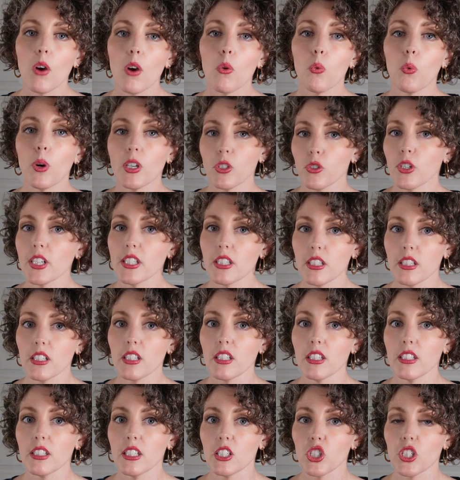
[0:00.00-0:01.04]
What dry skin
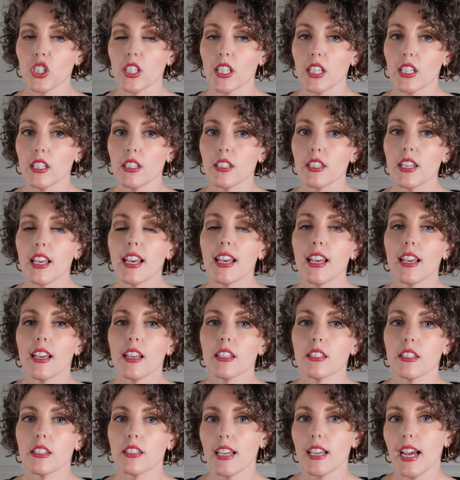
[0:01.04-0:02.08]
condition is
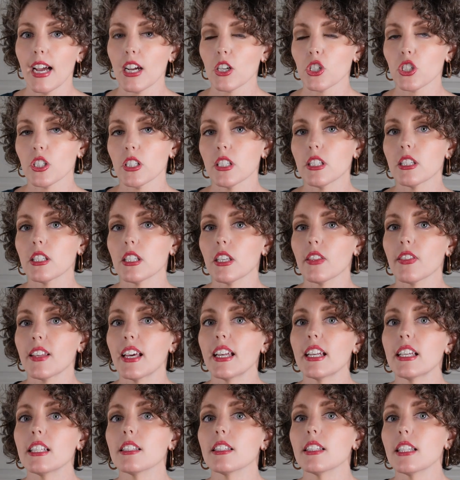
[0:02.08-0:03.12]
it's actually skin
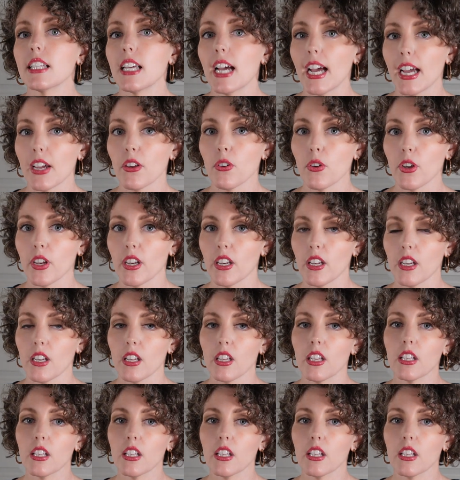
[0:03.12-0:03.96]
that is dehydrated.